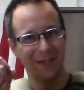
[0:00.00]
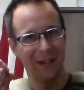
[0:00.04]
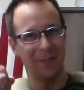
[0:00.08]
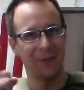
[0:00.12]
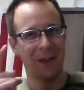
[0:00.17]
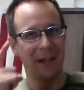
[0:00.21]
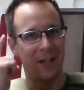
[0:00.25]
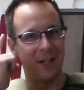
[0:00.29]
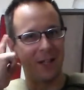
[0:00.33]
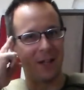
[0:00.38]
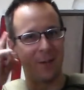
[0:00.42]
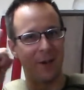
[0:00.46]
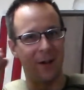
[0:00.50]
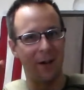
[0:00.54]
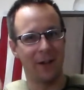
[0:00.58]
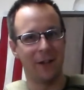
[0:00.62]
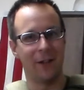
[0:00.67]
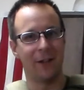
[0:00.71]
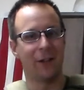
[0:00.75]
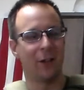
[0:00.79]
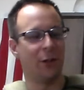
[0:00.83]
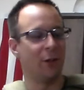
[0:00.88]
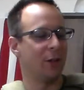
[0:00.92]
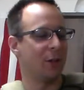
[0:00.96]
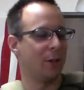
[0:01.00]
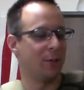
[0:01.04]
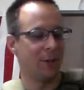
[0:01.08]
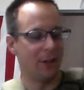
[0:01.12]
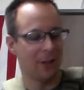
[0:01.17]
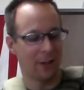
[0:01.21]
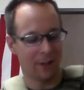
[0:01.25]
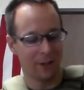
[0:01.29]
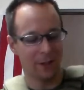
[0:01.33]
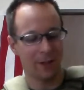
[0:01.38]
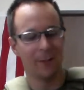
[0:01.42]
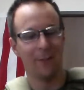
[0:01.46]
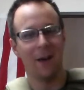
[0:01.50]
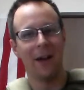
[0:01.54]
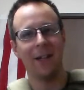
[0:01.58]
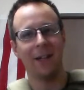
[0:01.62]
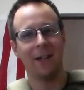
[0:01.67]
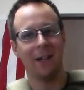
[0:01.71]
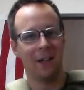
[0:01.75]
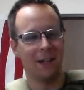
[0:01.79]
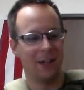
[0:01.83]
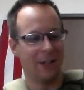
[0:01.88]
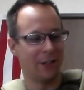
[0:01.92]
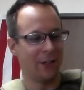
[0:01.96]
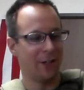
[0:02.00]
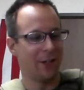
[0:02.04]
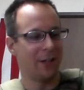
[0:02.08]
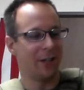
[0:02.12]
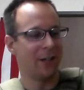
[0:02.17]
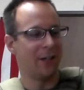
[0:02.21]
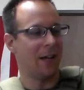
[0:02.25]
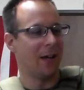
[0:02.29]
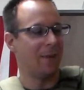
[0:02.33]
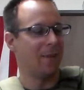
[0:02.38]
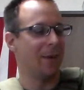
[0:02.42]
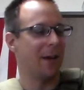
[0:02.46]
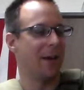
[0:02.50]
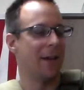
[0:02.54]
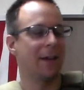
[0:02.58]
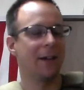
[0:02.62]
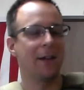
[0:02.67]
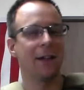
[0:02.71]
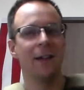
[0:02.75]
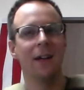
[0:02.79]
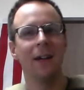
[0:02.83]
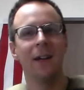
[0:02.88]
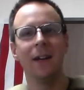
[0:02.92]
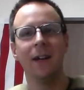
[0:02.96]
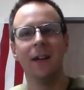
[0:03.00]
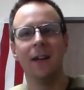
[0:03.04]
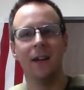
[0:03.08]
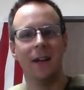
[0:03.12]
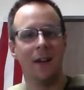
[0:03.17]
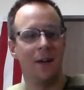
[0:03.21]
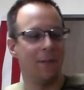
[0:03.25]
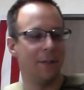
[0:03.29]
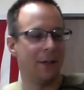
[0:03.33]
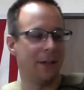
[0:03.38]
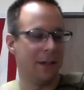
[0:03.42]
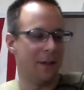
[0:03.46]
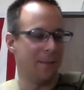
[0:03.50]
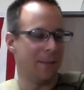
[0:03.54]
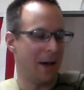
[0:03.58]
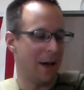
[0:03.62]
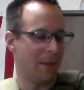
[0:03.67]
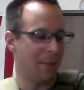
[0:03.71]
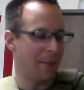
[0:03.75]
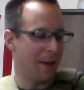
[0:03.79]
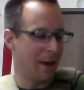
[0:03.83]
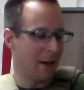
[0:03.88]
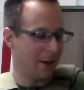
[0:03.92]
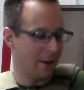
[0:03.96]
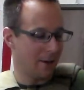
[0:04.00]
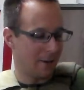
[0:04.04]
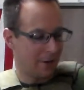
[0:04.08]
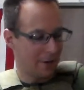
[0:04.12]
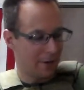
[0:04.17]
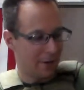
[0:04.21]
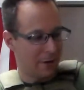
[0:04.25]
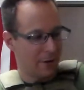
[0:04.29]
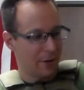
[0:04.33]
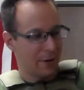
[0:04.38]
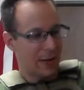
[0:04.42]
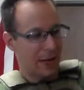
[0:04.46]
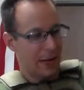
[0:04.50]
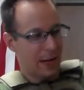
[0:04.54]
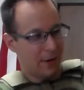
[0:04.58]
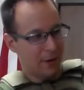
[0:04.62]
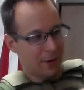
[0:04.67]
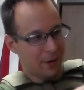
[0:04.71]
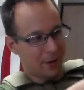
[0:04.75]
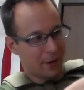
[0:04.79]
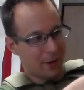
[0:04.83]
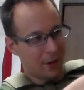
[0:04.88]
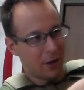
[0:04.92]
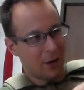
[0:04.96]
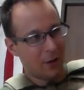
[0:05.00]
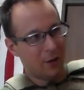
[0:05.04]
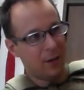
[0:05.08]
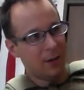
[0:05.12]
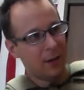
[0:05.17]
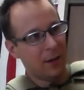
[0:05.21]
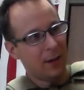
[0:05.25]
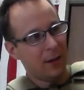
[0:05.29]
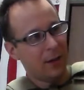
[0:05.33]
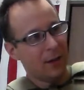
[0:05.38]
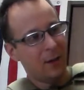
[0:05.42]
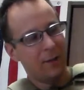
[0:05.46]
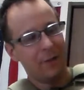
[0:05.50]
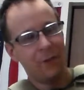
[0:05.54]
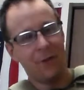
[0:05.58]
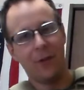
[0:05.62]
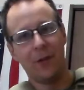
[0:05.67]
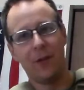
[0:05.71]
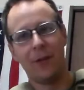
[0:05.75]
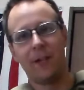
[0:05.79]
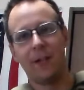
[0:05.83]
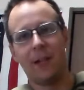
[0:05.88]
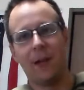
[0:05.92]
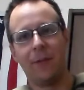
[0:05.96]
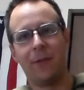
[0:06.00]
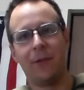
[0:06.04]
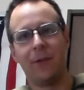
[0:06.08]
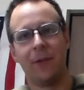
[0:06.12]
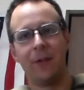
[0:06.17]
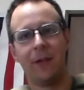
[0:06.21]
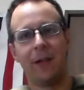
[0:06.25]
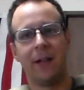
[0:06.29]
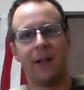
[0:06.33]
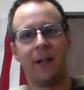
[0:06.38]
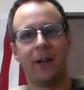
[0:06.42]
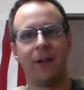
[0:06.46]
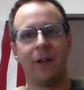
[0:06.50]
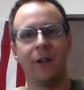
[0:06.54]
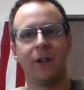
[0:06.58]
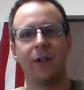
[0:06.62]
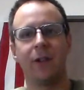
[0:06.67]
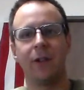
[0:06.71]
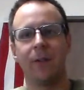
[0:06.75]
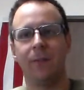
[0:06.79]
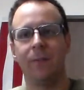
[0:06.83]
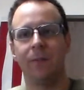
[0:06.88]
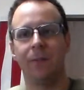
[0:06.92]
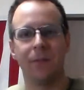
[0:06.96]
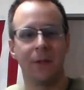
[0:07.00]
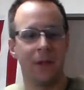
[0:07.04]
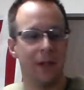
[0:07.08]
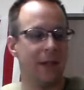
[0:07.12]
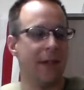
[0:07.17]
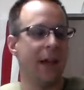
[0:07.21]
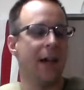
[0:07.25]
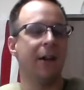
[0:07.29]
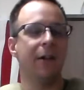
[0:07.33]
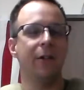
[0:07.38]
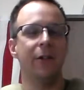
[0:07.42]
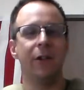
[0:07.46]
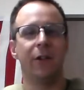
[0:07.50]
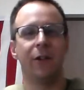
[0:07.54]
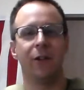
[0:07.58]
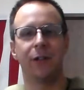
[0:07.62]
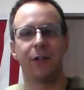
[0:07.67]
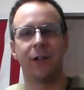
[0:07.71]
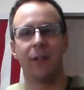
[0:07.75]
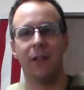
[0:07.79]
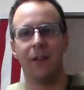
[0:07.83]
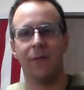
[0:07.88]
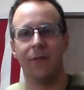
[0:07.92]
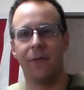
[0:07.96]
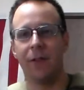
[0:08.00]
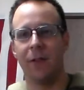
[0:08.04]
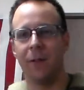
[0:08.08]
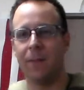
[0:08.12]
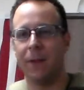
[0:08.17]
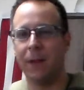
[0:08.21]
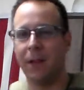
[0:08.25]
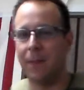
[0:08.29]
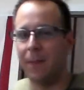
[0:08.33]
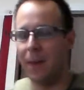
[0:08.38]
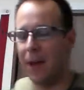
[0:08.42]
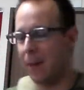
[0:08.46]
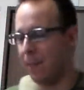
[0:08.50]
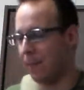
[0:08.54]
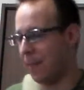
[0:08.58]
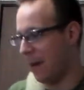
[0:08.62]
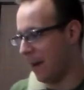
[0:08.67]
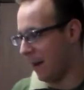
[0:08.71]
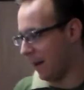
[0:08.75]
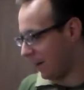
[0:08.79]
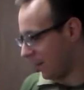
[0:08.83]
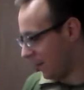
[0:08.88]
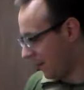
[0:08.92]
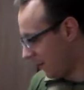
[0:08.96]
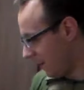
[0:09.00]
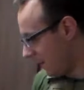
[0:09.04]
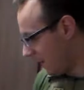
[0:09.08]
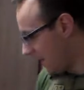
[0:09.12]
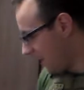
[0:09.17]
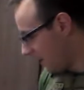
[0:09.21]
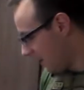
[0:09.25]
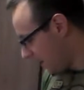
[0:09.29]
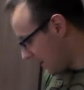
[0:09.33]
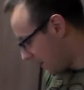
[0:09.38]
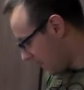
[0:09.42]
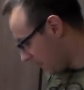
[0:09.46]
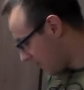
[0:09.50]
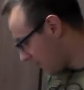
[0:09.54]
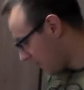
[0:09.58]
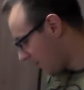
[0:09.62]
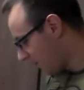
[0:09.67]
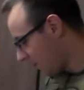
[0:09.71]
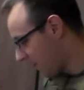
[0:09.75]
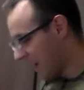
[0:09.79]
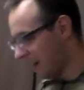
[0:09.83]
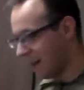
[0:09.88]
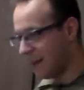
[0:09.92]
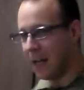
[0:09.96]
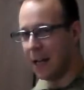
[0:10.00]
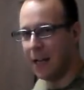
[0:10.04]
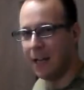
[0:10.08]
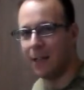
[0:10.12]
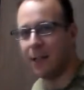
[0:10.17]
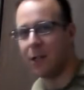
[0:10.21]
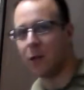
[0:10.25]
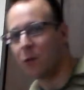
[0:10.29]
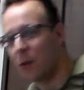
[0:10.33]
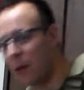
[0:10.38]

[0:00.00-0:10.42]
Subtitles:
I'm getting smart at this YouTube thing. To my knowledge, does not make a mini map pack, although you can also pull this up through here. You can ghetto yourself a mini map pack of fantastic